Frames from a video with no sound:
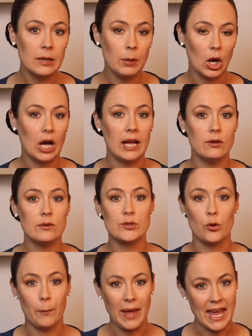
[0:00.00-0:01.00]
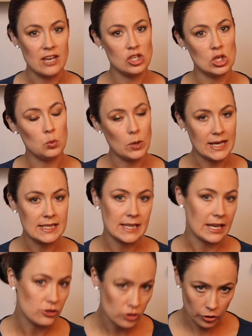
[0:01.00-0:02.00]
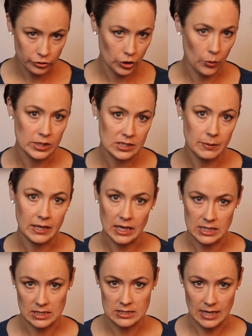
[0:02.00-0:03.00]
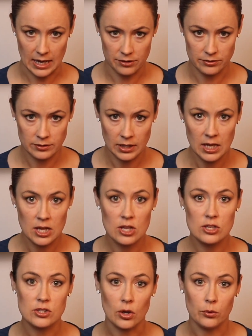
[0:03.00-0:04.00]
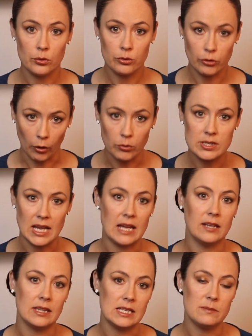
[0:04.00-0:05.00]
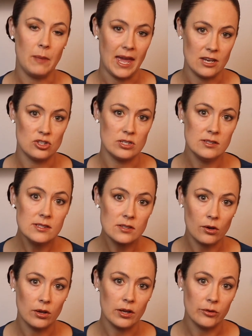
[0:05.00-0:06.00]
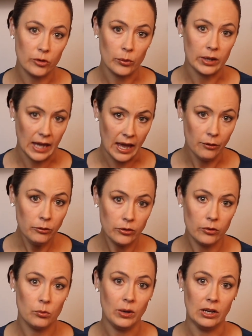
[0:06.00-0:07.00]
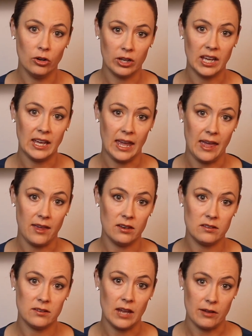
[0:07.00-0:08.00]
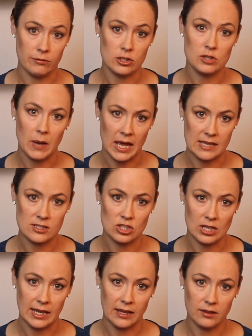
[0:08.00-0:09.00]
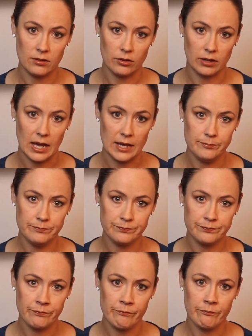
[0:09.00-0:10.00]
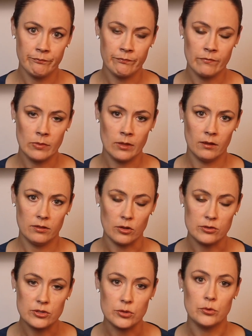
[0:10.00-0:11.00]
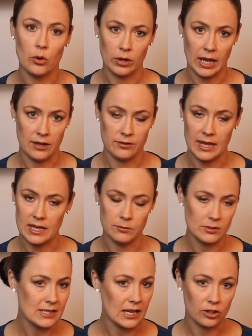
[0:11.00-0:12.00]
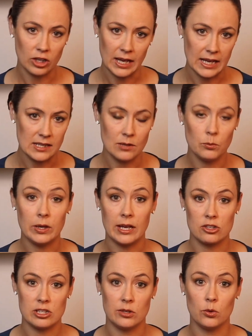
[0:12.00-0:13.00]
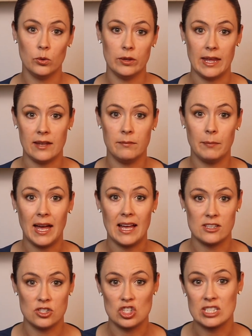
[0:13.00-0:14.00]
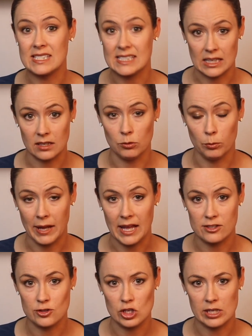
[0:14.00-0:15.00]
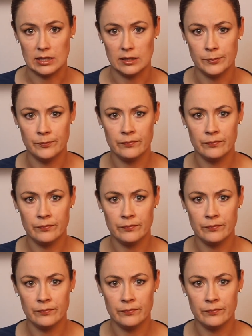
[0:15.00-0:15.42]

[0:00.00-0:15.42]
piles or patchy weeds are not going to be eaten down. So don't take these patches into account when looking at average pasture length, okay? Those do not count. The animals aren't going to eat them. We actually call that pasture sick or pasture ill.